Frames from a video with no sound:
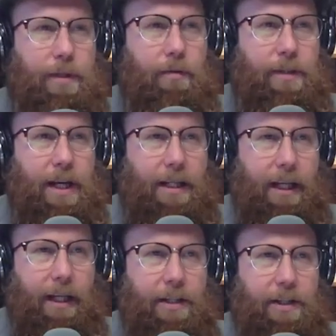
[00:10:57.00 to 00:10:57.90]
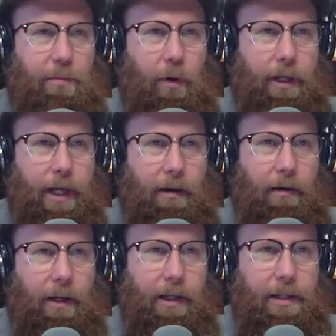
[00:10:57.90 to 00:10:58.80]
technique, as you point out,
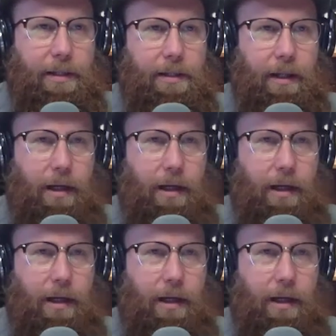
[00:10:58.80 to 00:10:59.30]
is